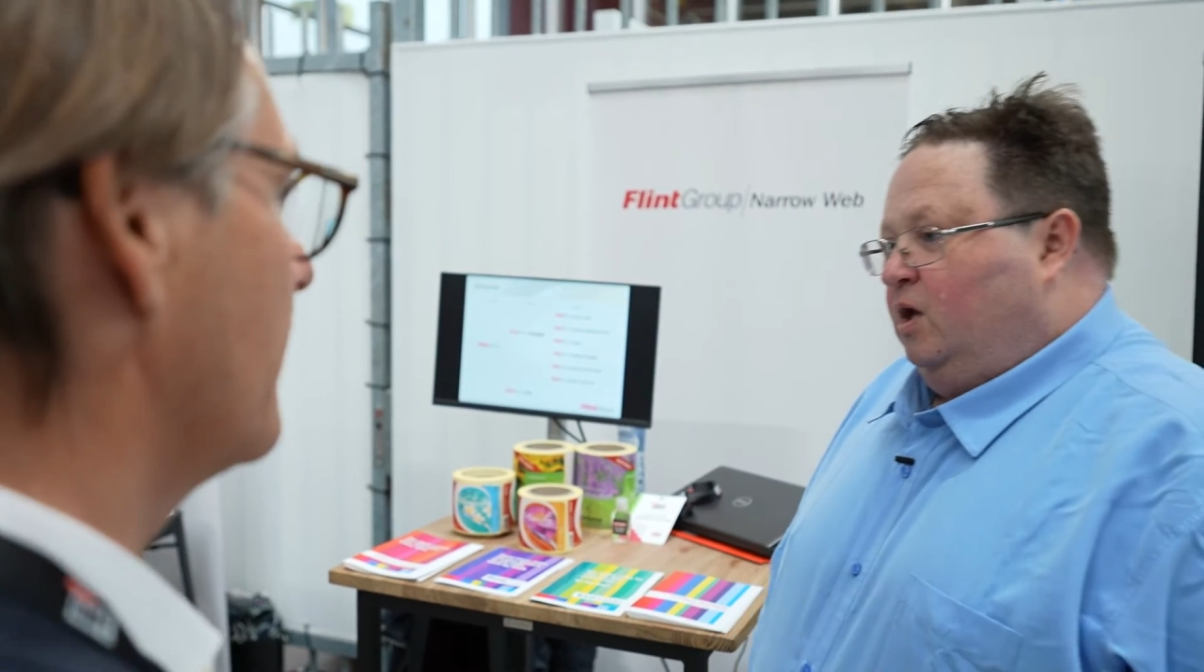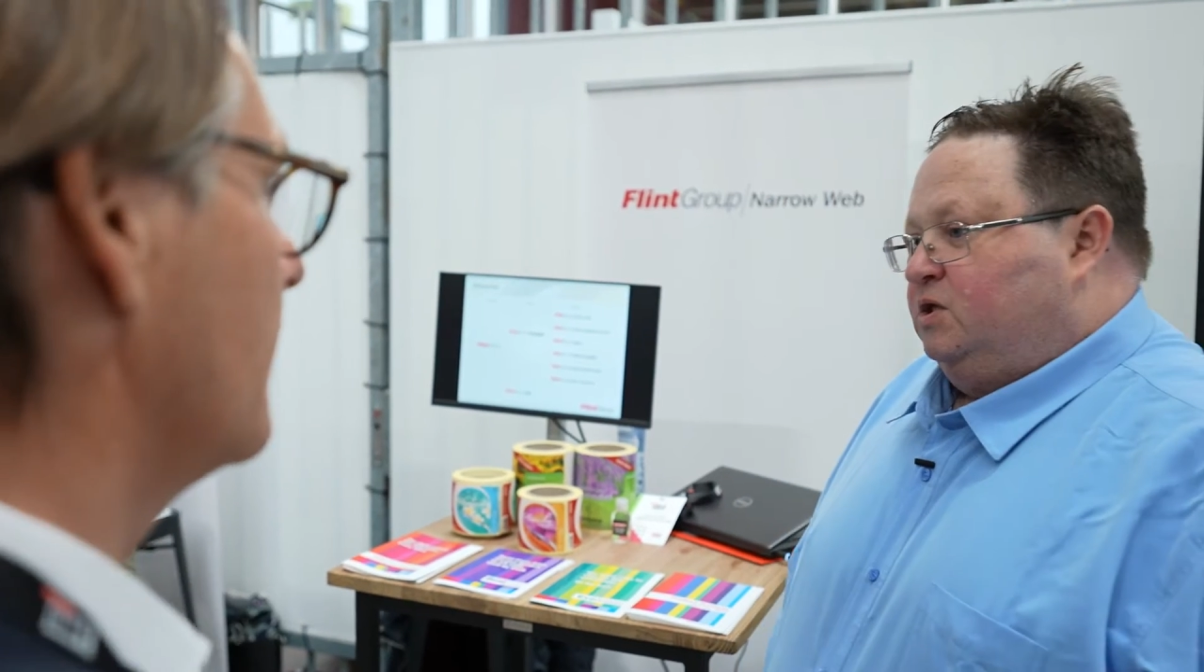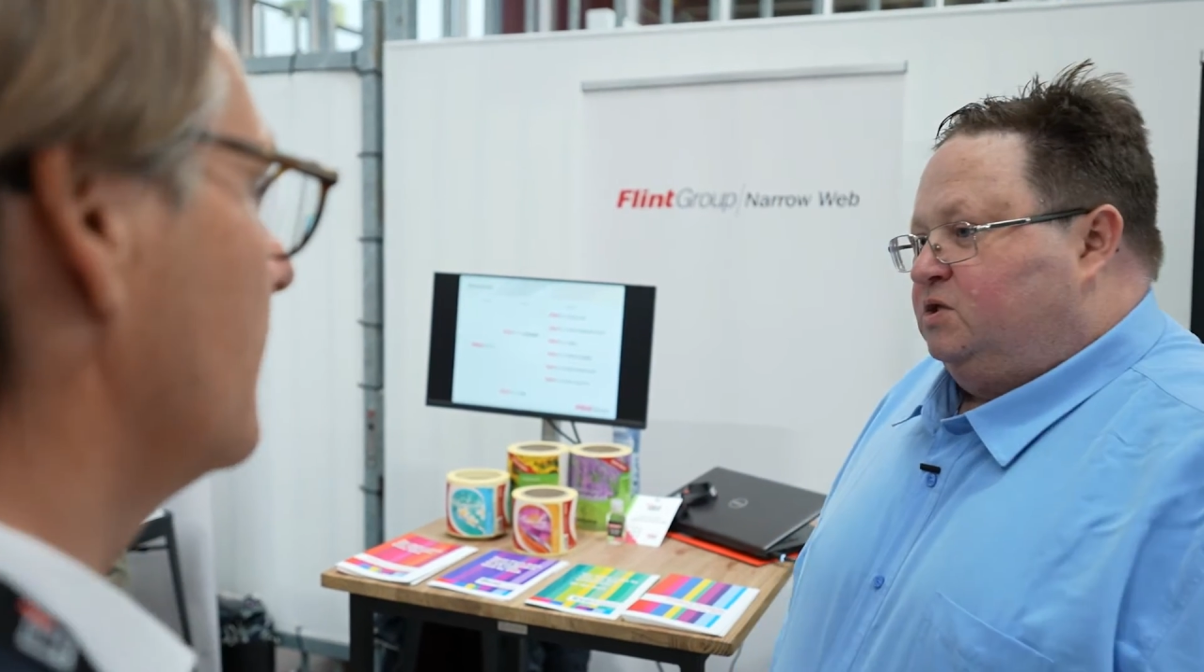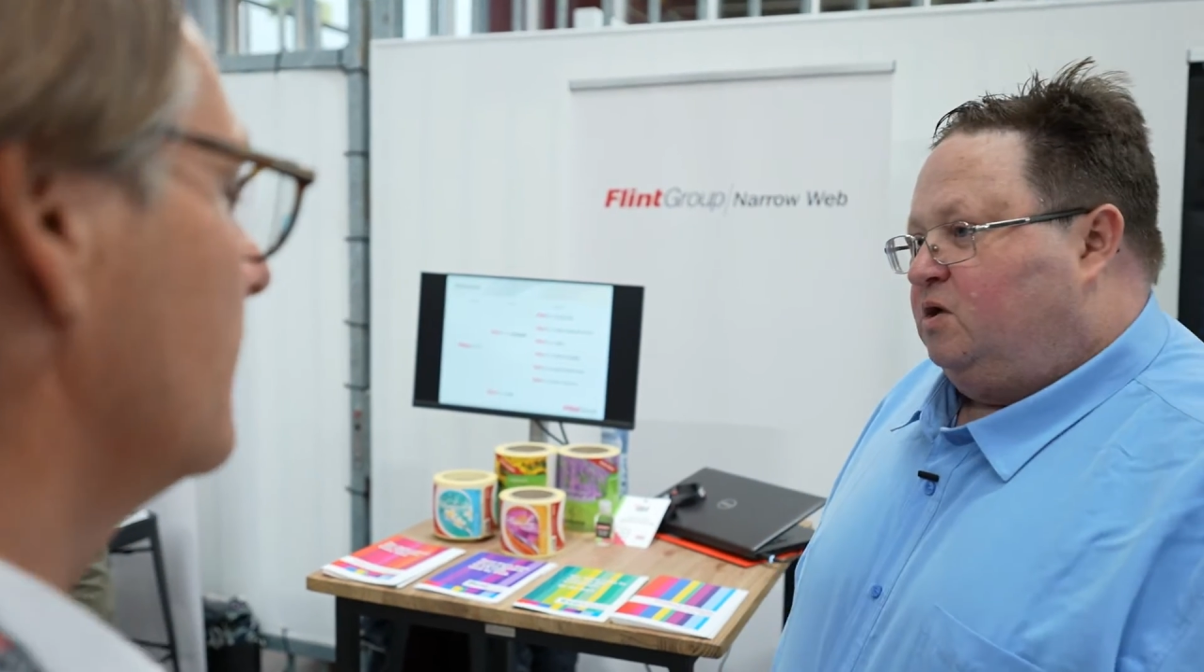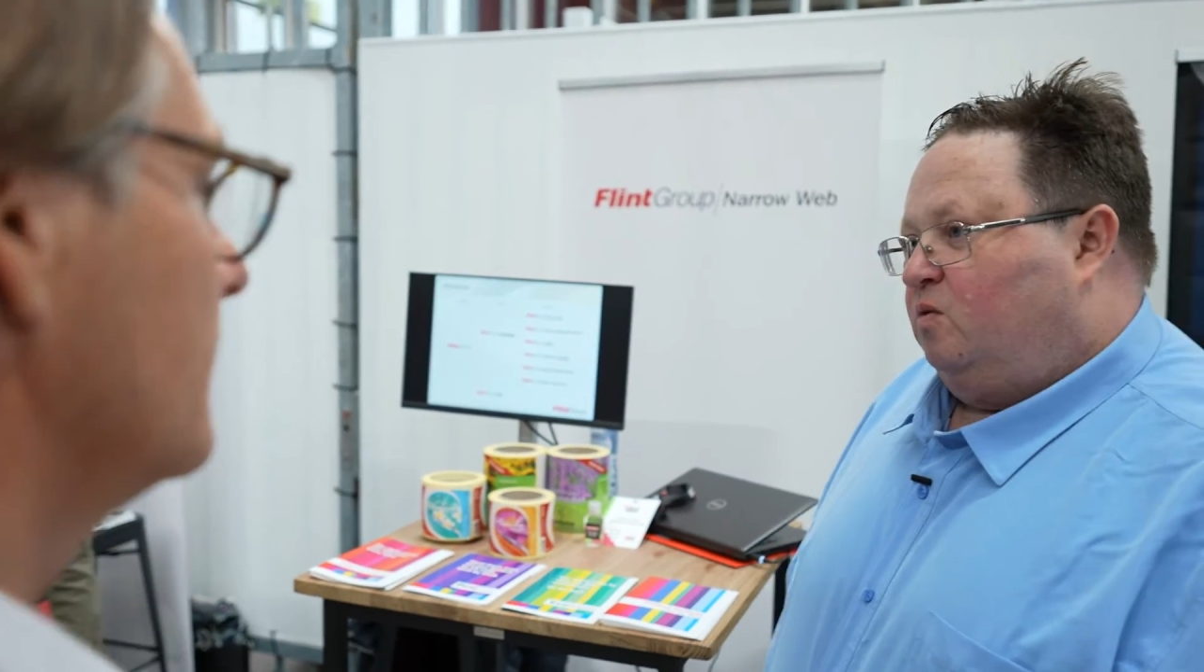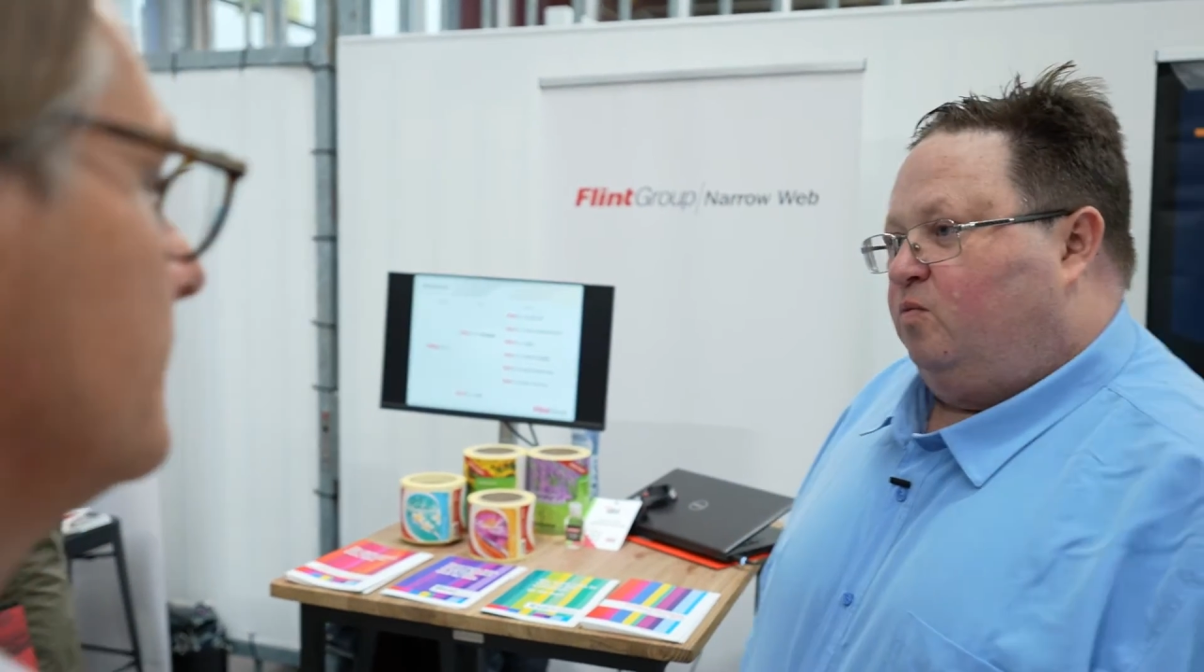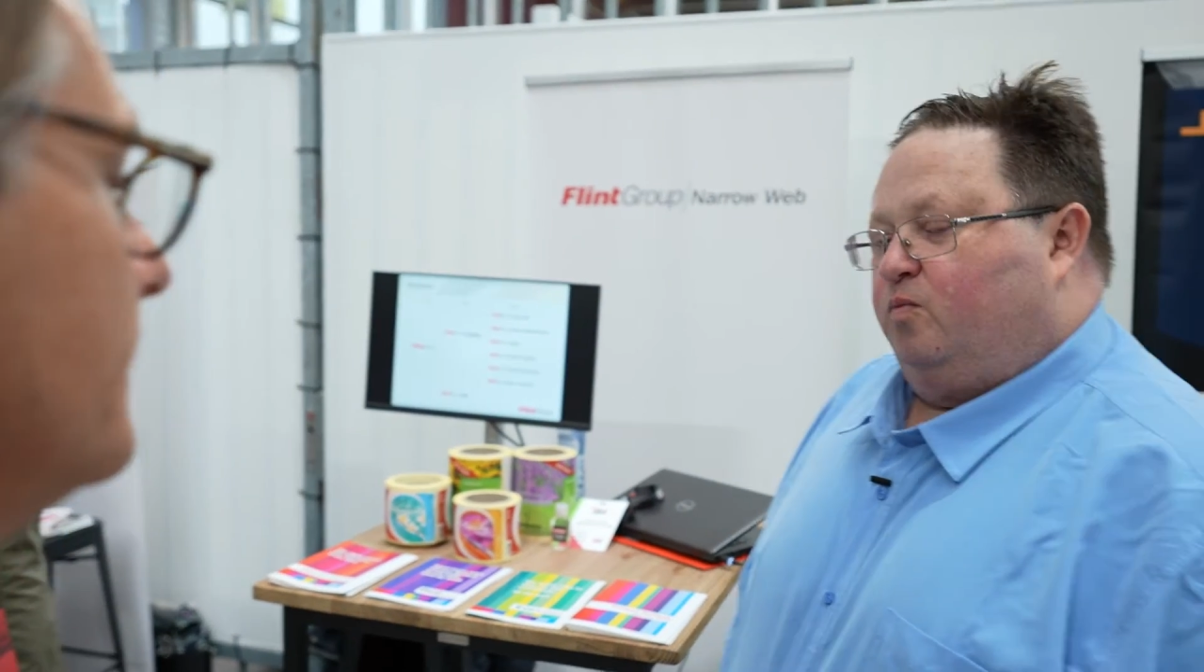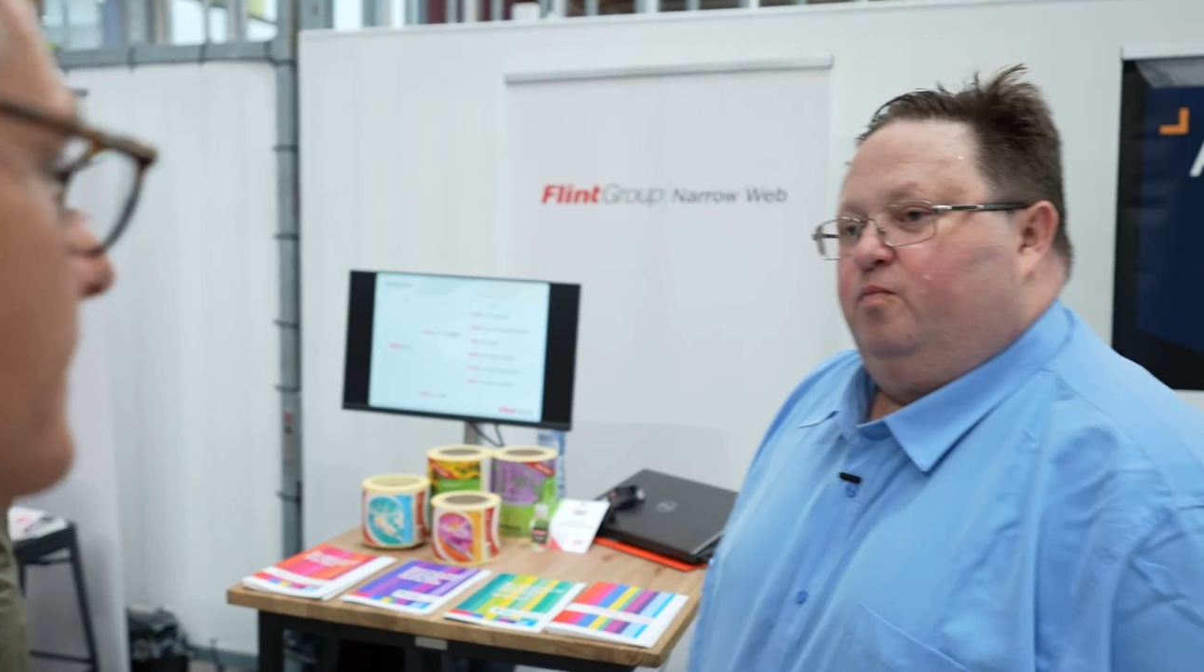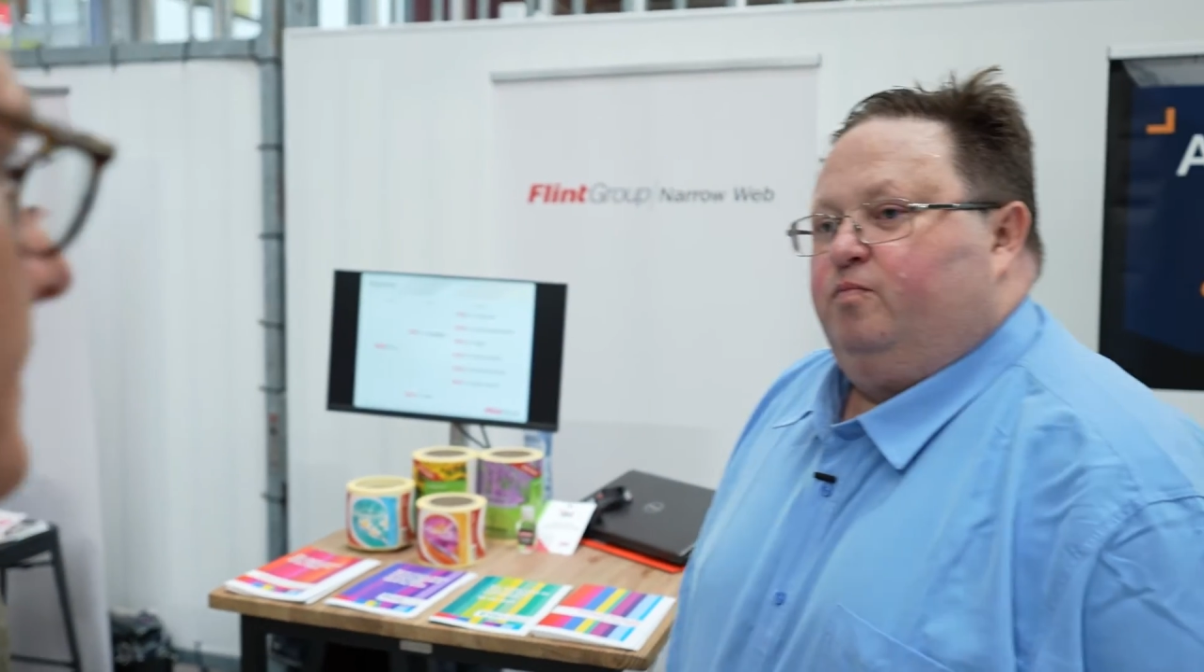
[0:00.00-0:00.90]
So